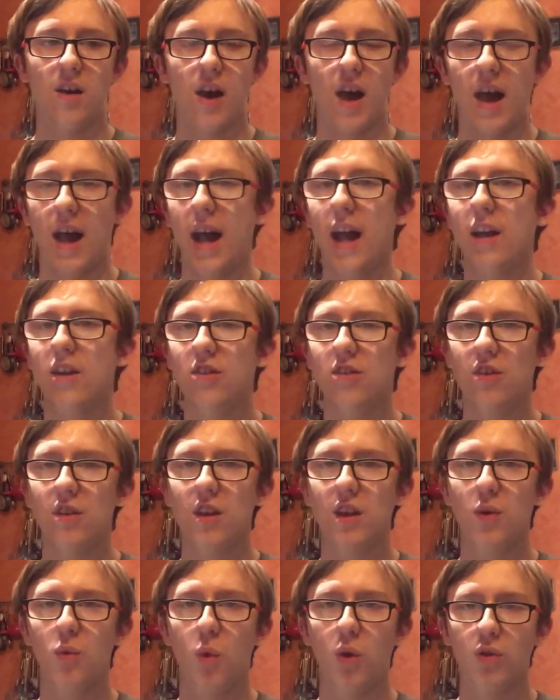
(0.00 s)

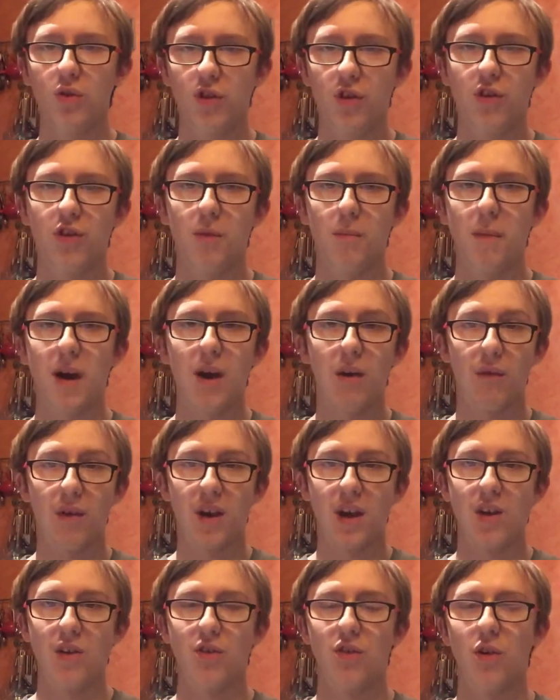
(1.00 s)
actually wanted to marry
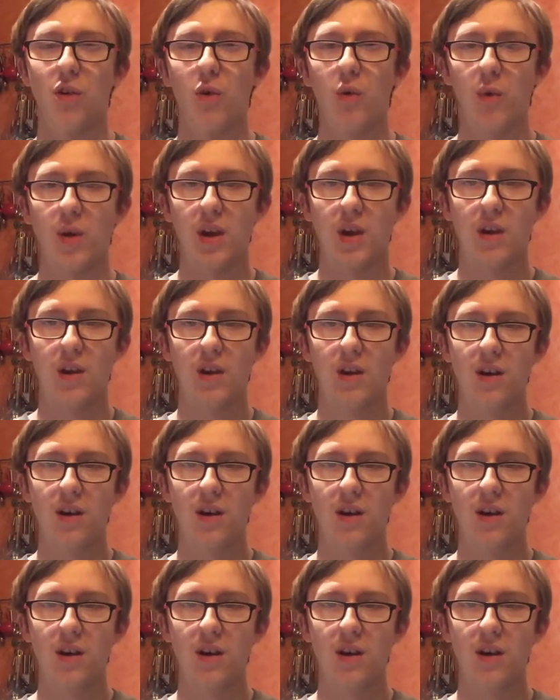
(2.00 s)
Historia.